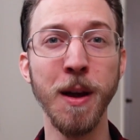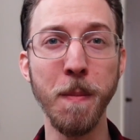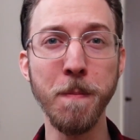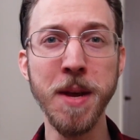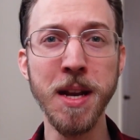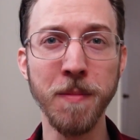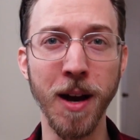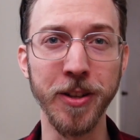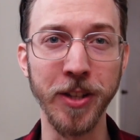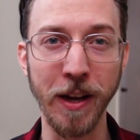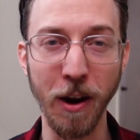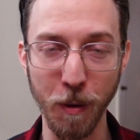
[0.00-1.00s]

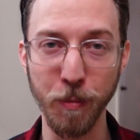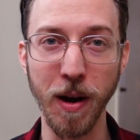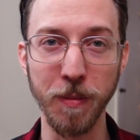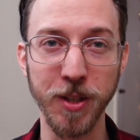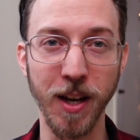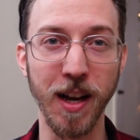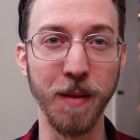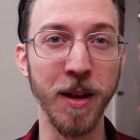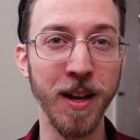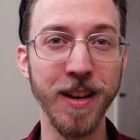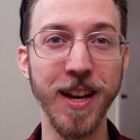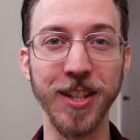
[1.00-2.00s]
minimizing our prep time
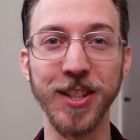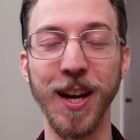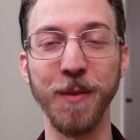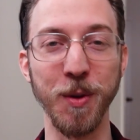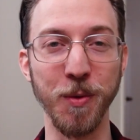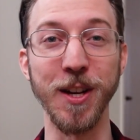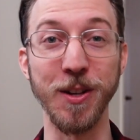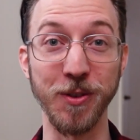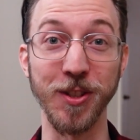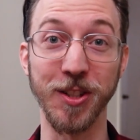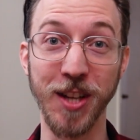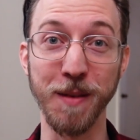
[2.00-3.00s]
next time we want to use
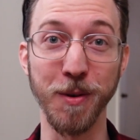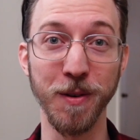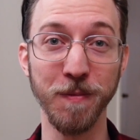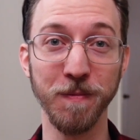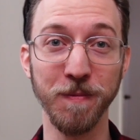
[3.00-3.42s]
this table.